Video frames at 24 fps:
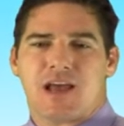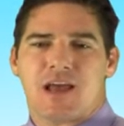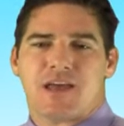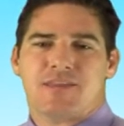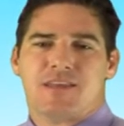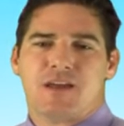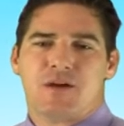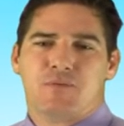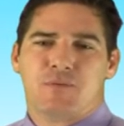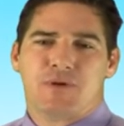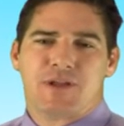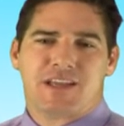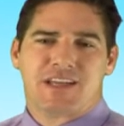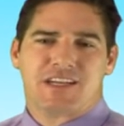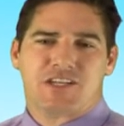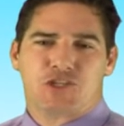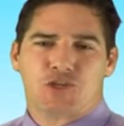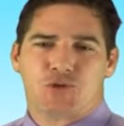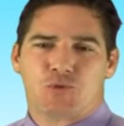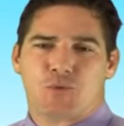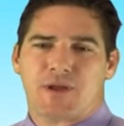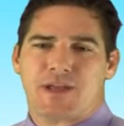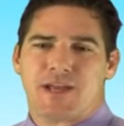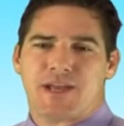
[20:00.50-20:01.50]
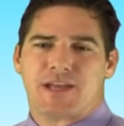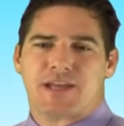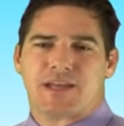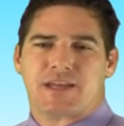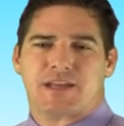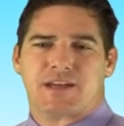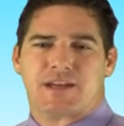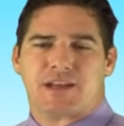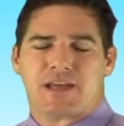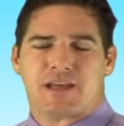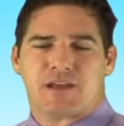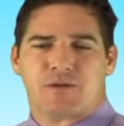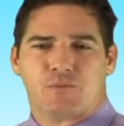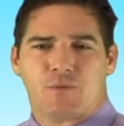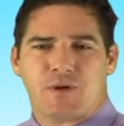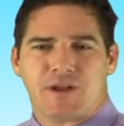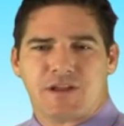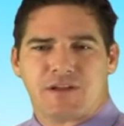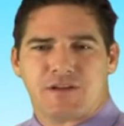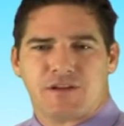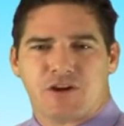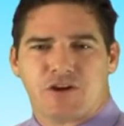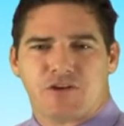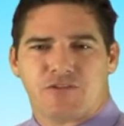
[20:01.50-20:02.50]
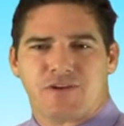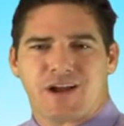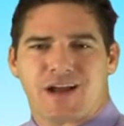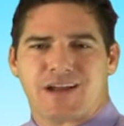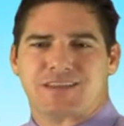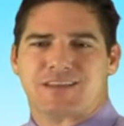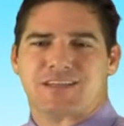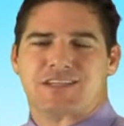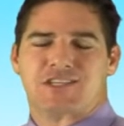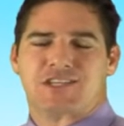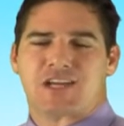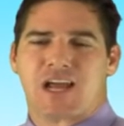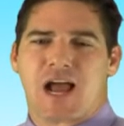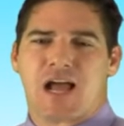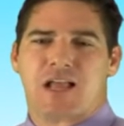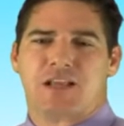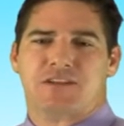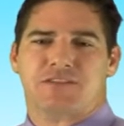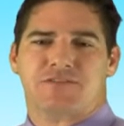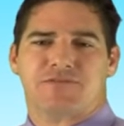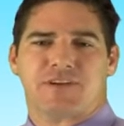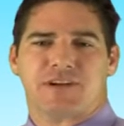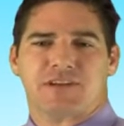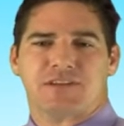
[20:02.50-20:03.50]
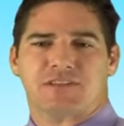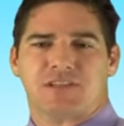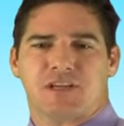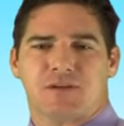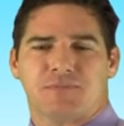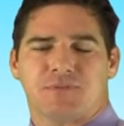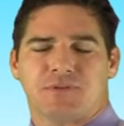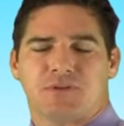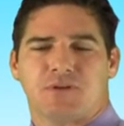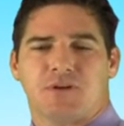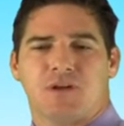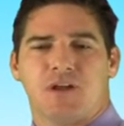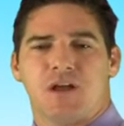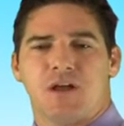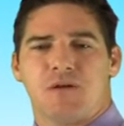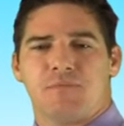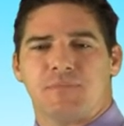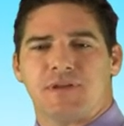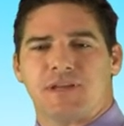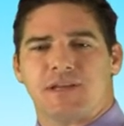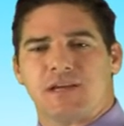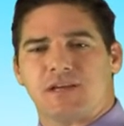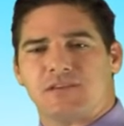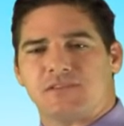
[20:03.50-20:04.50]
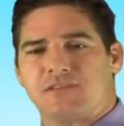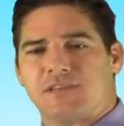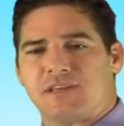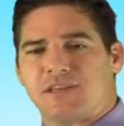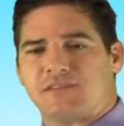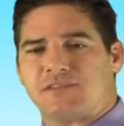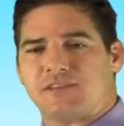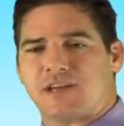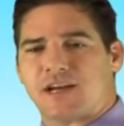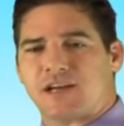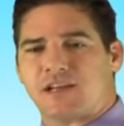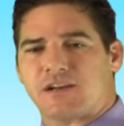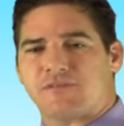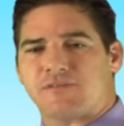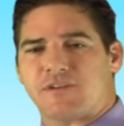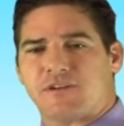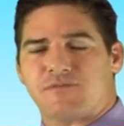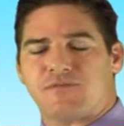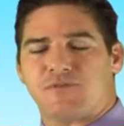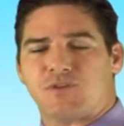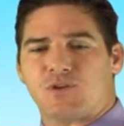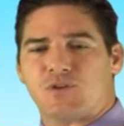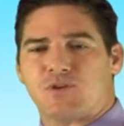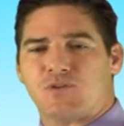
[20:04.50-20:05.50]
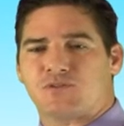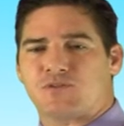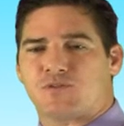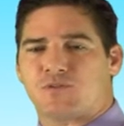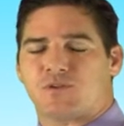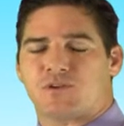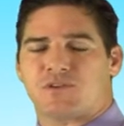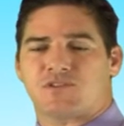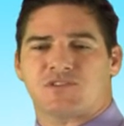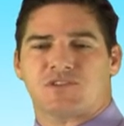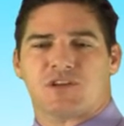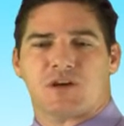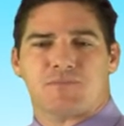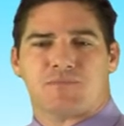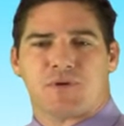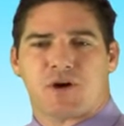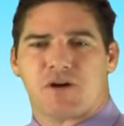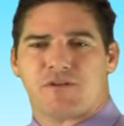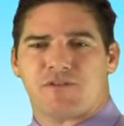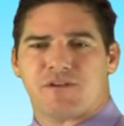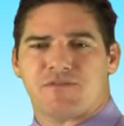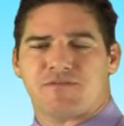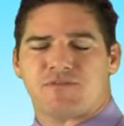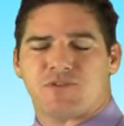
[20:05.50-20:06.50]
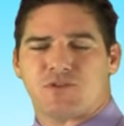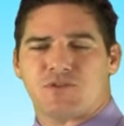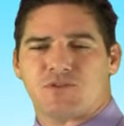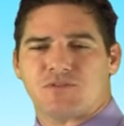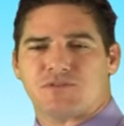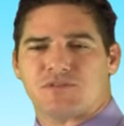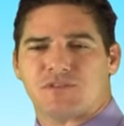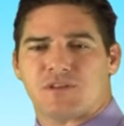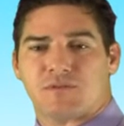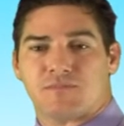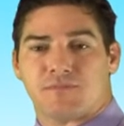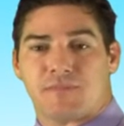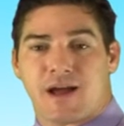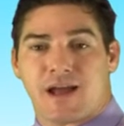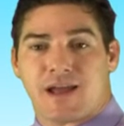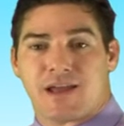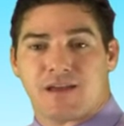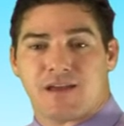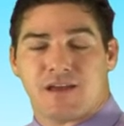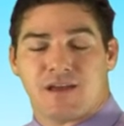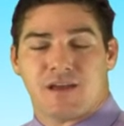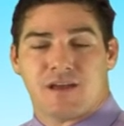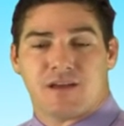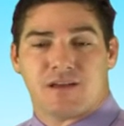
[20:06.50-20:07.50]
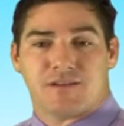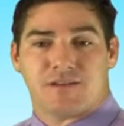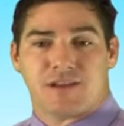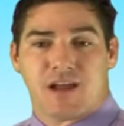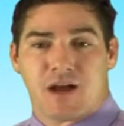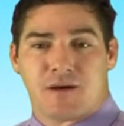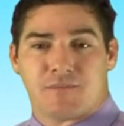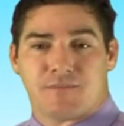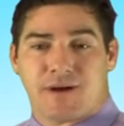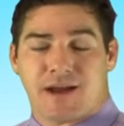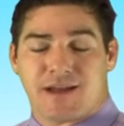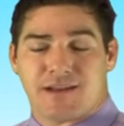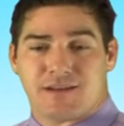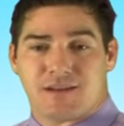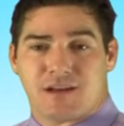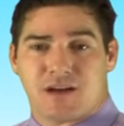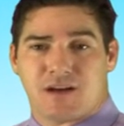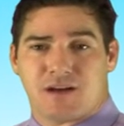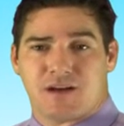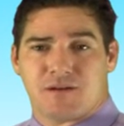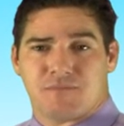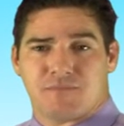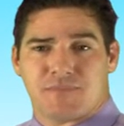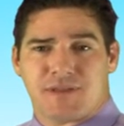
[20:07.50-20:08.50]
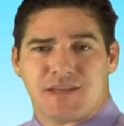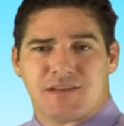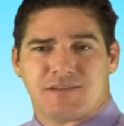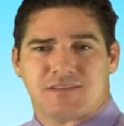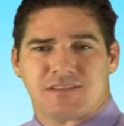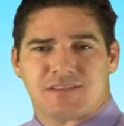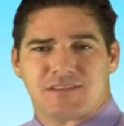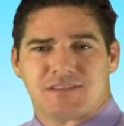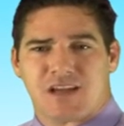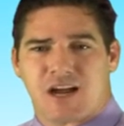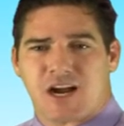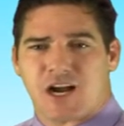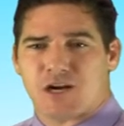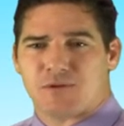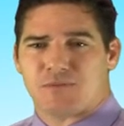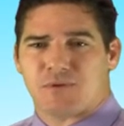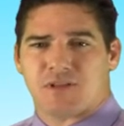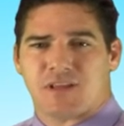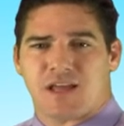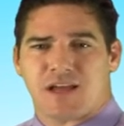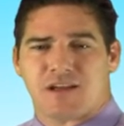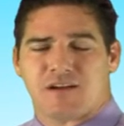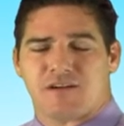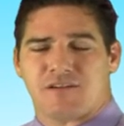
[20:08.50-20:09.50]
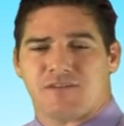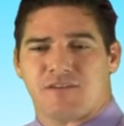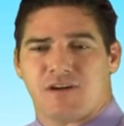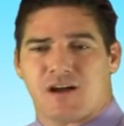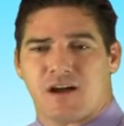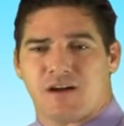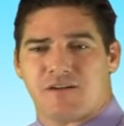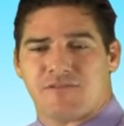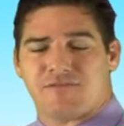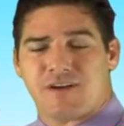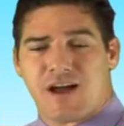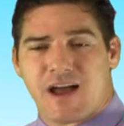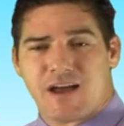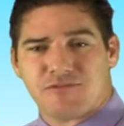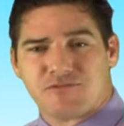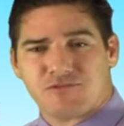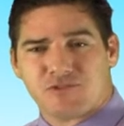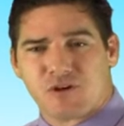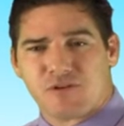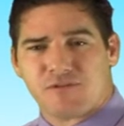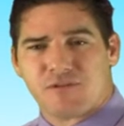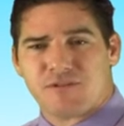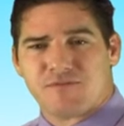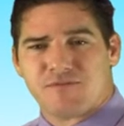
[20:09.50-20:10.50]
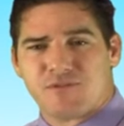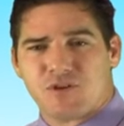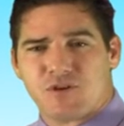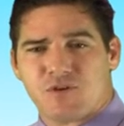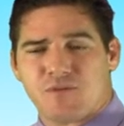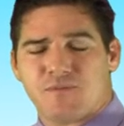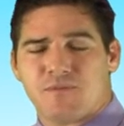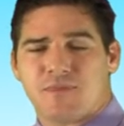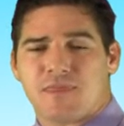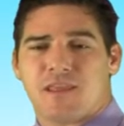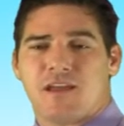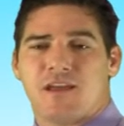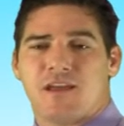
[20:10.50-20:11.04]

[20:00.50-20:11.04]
And then we can tweak and we can correct the challenge. Very simple, because these negative reviews or subpar reviews that might not be desirable, like a 5-star review,